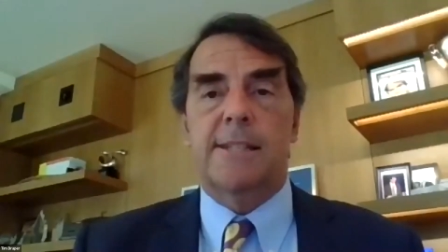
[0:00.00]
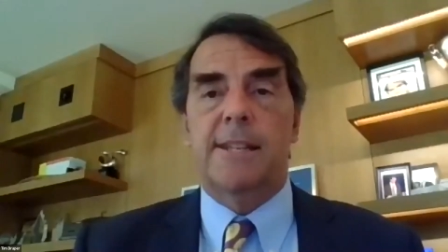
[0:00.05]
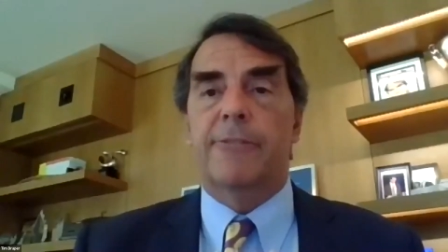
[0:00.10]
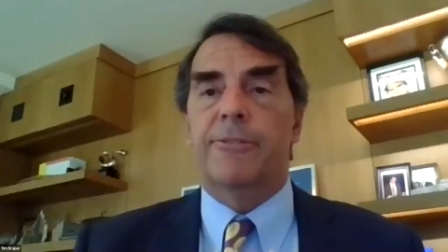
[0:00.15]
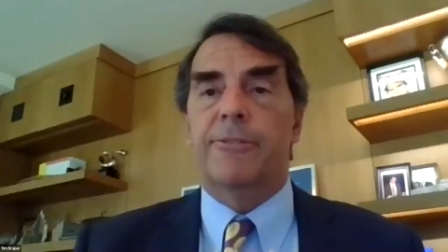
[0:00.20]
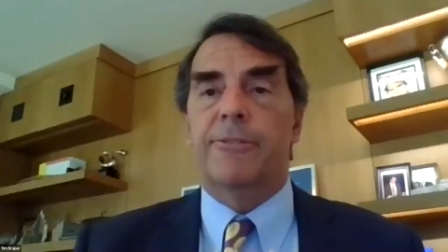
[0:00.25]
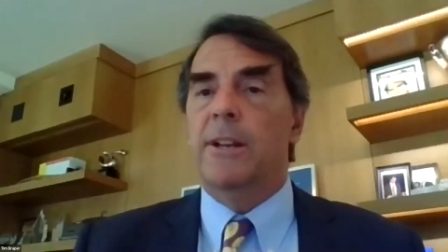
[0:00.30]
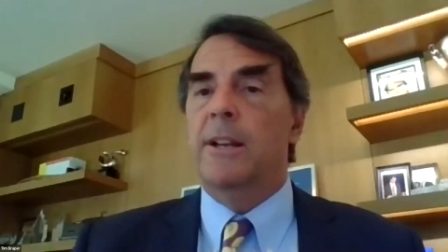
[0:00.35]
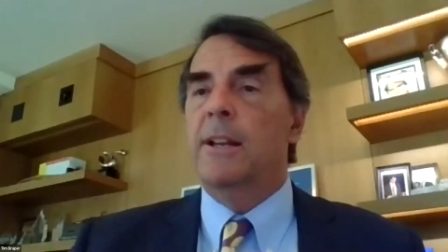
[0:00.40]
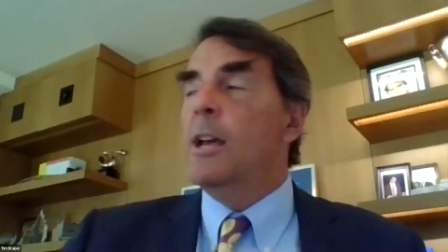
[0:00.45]

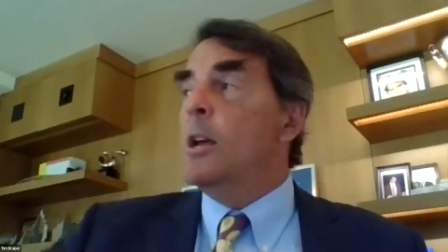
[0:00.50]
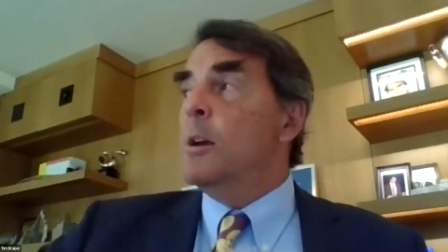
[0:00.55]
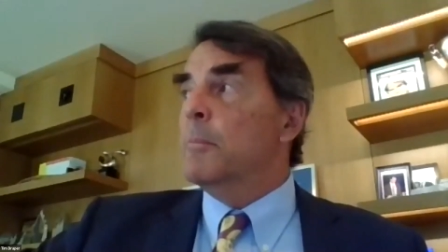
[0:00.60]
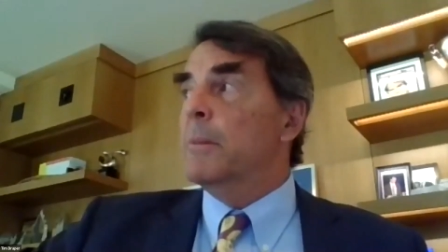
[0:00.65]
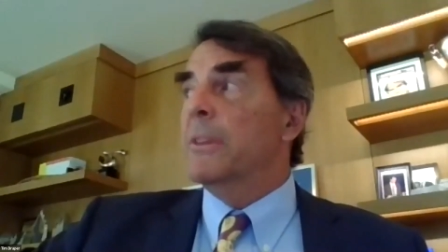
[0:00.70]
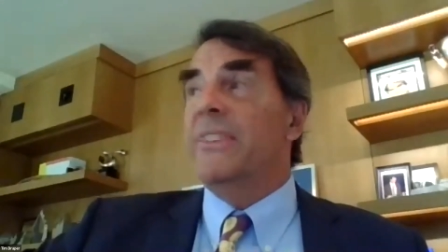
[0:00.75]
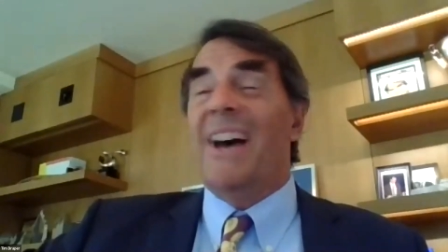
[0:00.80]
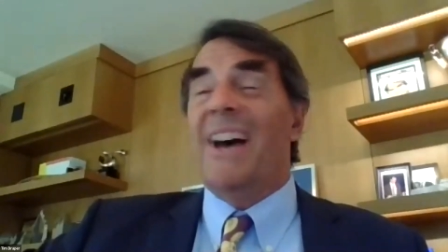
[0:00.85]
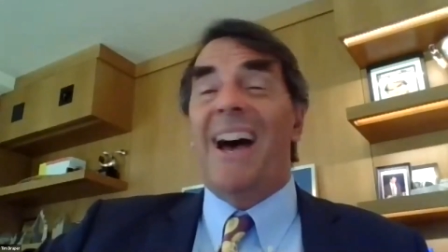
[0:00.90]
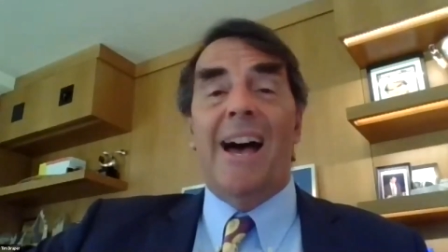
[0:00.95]
different,
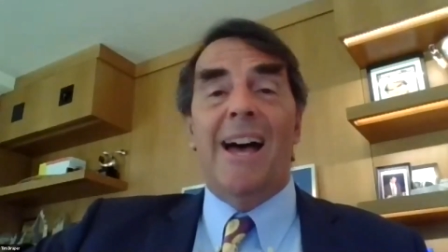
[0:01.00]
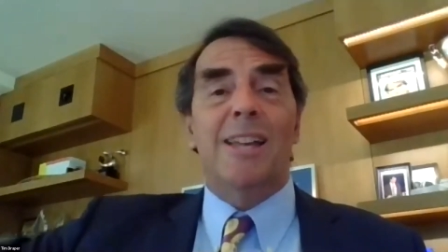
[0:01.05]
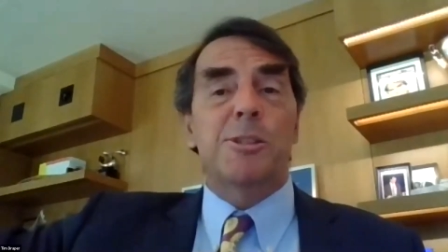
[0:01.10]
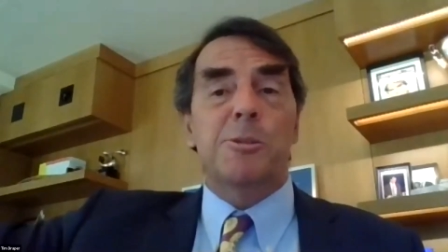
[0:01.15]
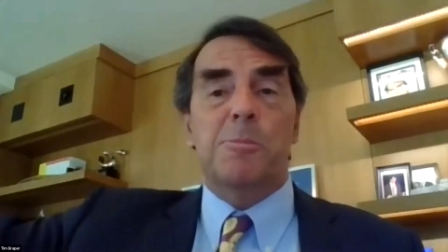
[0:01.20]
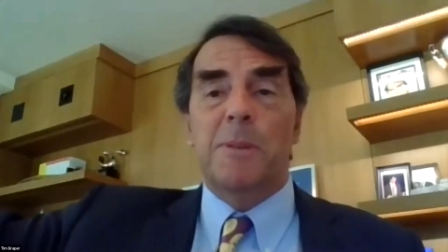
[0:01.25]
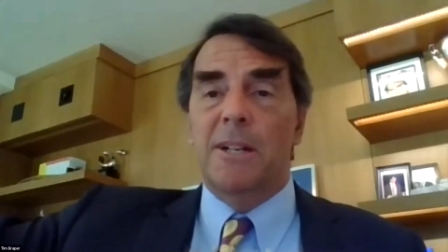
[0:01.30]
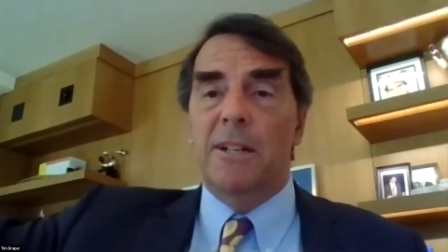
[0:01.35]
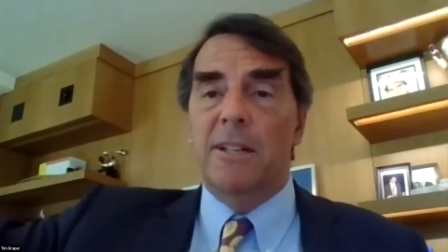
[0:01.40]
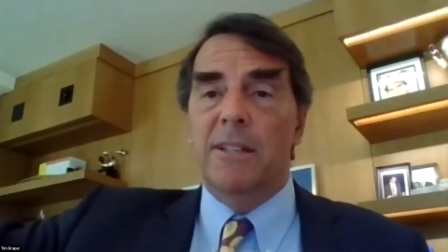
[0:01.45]
but the
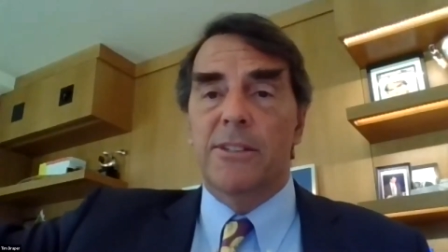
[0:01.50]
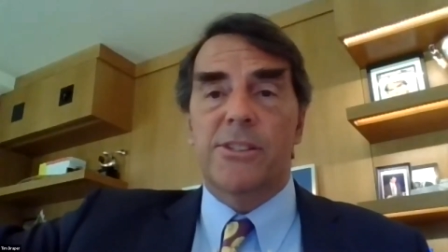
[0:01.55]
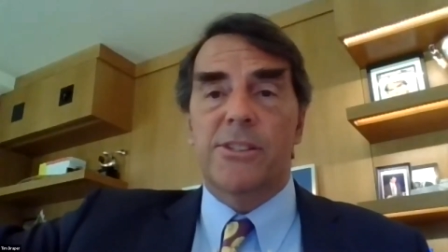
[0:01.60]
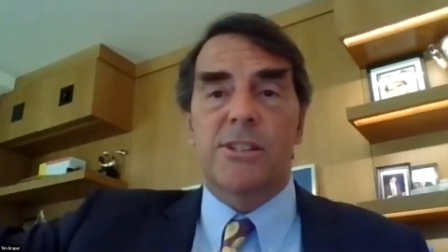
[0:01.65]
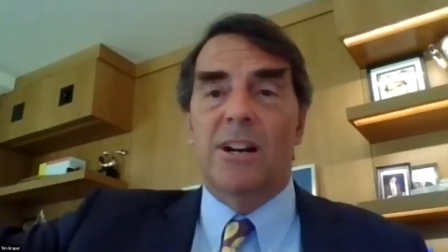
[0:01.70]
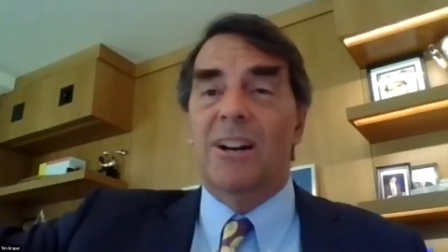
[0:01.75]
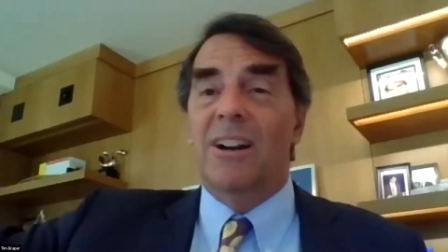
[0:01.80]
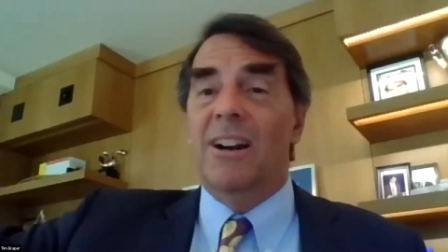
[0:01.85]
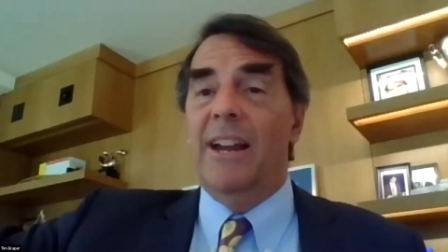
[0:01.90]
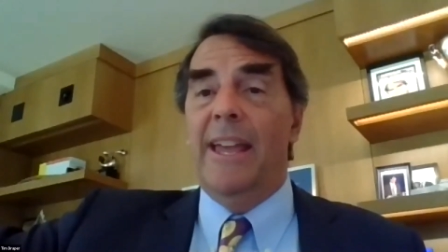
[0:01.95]
hospitals
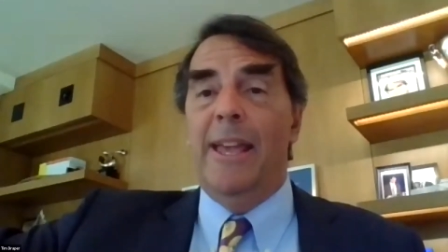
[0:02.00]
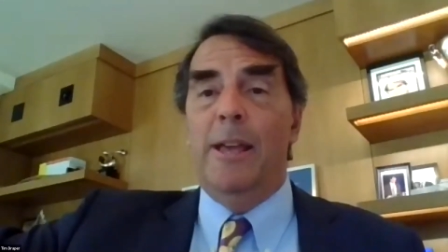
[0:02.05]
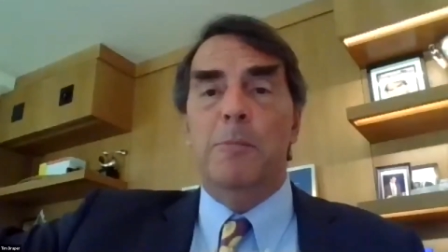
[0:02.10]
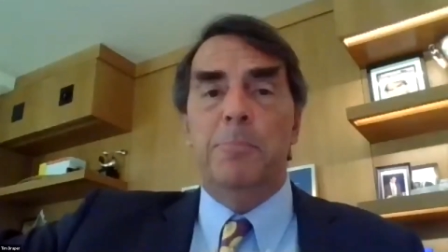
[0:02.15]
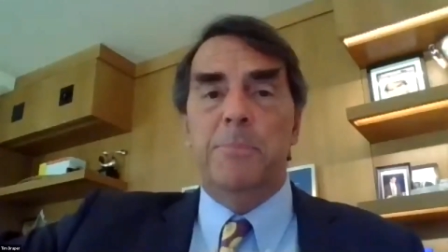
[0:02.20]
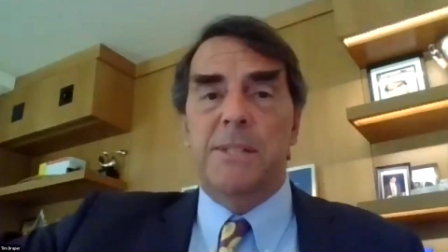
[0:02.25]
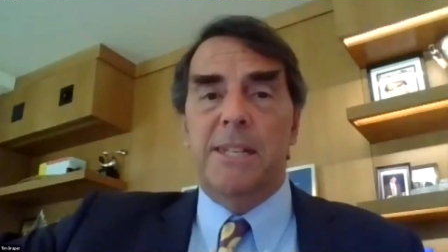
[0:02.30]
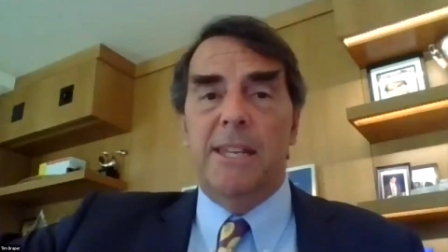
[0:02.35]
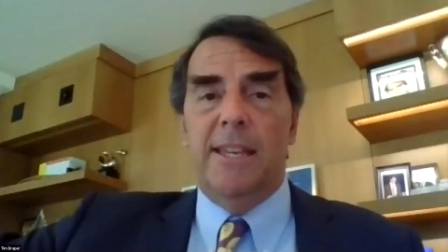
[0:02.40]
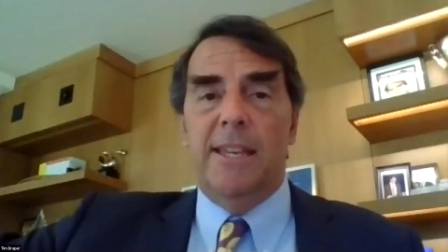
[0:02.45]
are
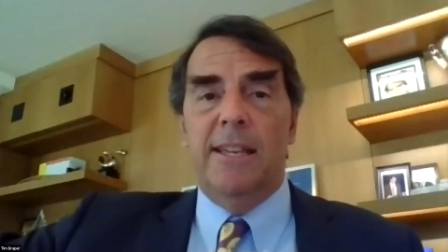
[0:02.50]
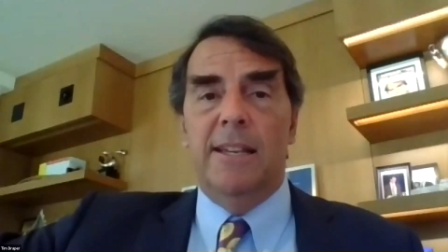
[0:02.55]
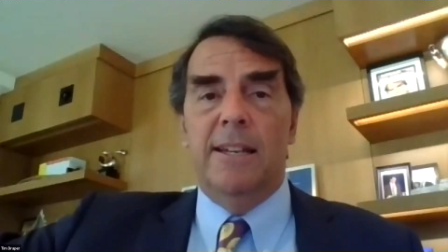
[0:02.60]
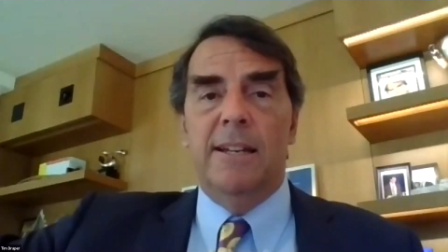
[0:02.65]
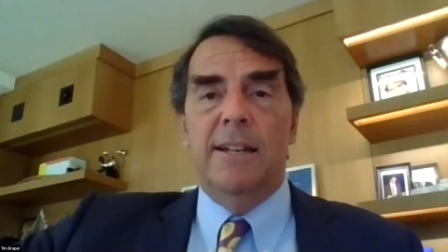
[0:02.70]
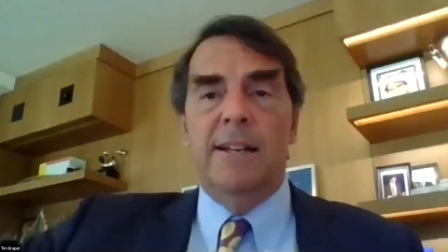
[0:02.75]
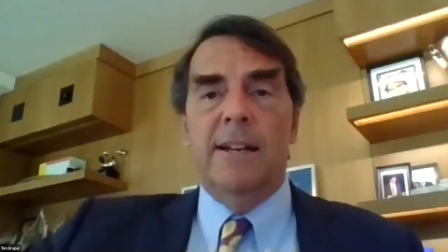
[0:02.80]
empty